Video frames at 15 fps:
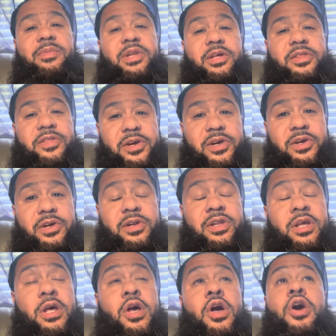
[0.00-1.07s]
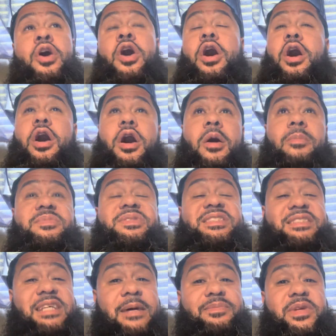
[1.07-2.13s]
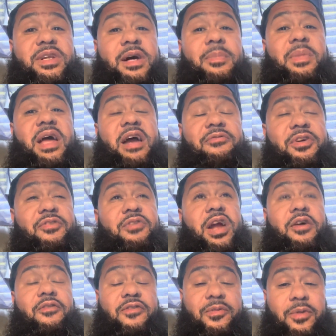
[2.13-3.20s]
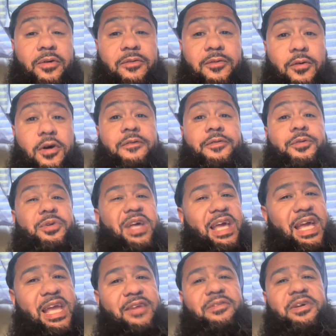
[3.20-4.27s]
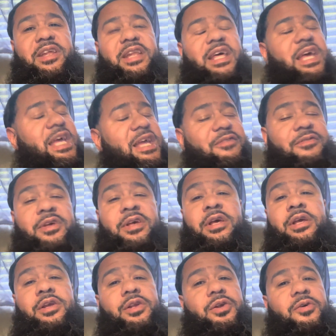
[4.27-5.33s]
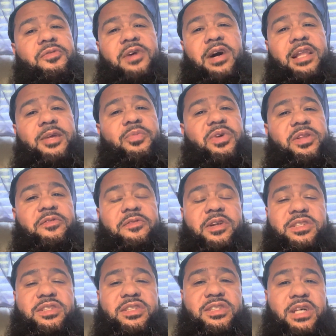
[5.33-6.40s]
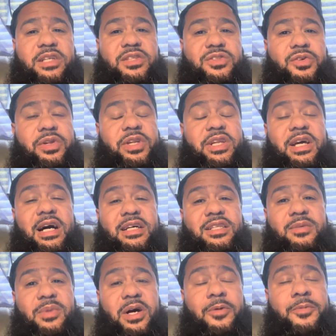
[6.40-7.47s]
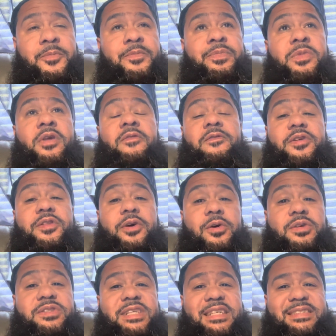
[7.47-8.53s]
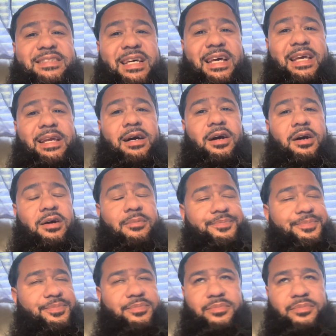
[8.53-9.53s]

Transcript: in the third, um, stepped it up every round from the fourth through the eighth, and in the eighth, you know, finally put the finishing touches on and knocked him out. For those that say um,